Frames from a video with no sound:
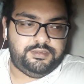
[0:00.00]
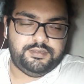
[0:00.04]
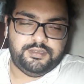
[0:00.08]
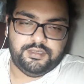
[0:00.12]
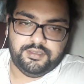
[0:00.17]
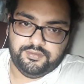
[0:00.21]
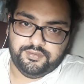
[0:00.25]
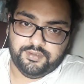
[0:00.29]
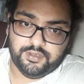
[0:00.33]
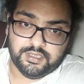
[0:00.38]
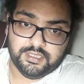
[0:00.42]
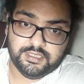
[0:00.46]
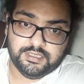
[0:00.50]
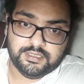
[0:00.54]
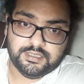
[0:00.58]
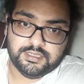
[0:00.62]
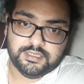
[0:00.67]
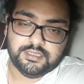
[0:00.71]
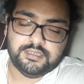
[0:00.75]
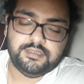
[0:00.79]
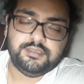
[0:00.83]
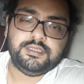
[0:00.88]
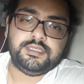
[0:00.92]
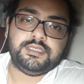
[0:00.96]
For
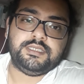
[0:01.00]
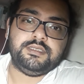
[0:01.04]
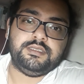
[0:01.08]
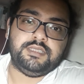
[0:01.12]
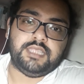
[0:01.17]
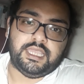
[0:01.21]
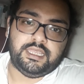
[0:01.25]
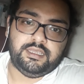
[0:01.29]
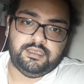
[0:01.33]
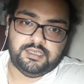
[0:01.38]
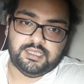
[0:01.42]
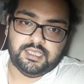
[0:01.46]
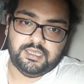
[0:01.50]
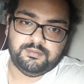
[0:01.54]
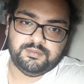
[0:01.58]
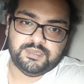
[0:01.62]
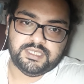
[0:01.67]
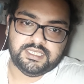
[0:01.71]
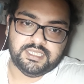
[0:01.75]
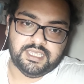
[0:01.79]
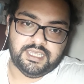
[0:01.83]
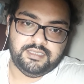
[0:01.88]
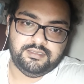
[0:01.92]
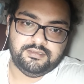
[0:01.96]
instance, 9
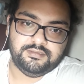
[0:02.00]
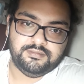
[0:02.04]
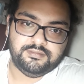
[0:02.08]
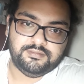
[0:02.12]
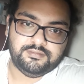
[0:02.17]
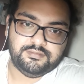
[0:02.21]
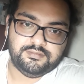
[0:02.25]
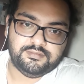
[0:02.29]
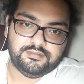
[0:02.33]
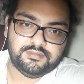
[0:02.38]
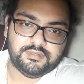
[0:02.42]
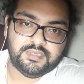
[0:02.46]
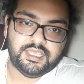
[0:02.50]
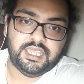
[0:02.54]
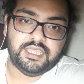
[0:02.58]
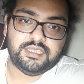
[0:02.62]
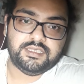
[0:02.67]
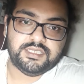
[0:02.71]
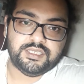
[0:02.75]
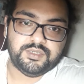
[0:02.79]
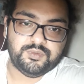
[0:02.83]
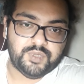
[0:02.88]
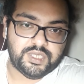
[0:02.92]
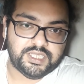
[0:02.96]
times 9,
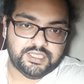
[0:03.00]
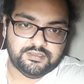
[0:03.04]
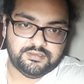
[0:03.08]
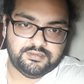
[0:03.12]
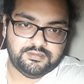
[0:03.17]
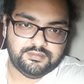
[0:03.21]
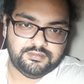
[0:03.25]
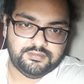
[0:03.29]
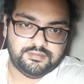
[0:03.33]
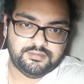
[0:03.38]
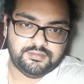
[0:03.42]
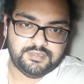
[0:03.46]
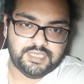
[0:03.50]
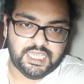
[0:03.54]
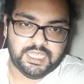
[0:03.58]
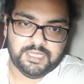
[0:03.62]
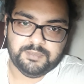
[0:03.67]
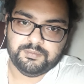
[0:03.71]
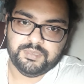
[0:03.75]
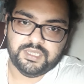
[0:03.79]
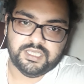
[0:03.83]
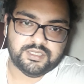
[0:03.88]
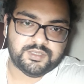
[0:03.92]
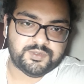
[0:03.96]
81. 8
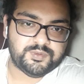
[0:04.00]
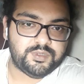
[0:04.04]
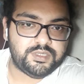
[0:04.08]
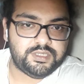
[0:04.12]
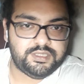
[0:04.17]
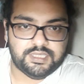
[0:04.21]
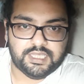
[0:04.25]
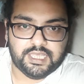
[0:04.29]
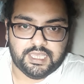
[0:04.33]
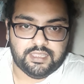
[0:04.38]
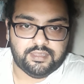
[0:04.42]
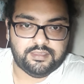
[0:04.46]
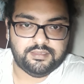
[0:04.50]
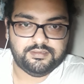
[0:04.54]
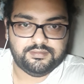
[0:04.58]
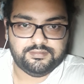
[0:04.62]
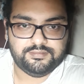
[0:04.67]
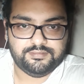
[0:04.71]
plus 1, 9.